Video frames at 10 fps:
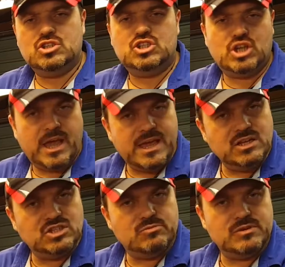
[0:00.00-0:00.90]

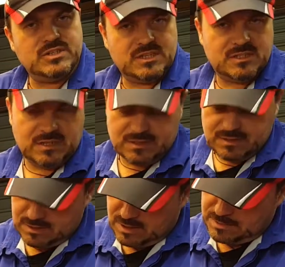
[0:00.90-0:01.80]
change in
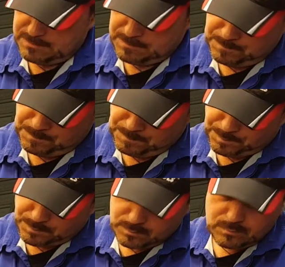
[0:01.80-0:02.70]
resistance
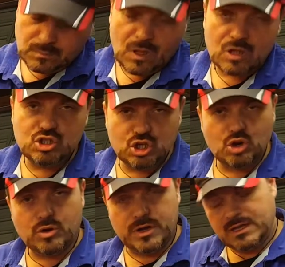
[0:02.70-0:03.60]

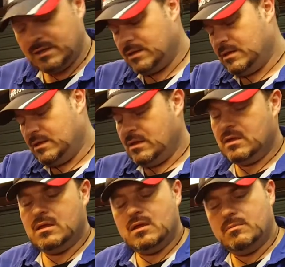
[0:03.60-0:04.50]
during
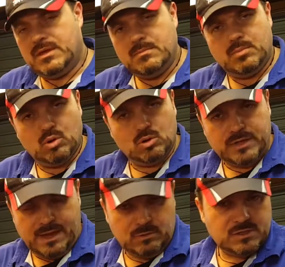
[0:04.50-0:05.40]
being pulled
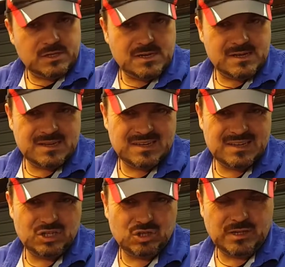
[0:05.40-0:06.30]
out.
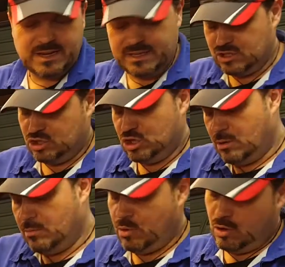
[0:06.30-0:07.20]
You shouldn't get it to
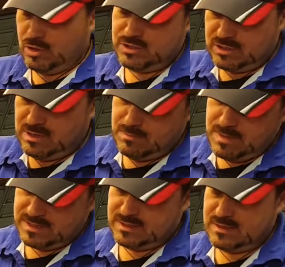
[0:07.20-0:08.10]
jump or suddenly
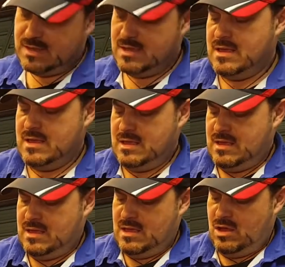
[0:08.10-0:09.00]
miss,
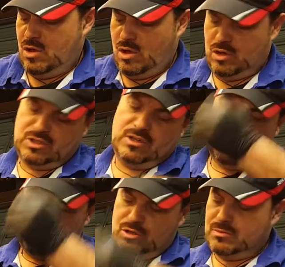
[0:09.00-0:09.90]
or
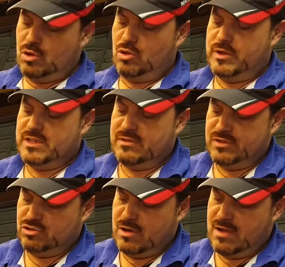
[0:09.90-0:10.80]
suddenly jump all the way to the end of
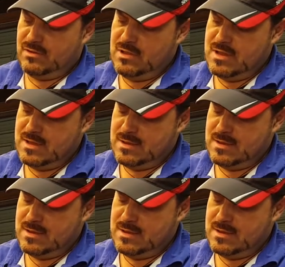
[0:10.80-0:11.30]
its travel,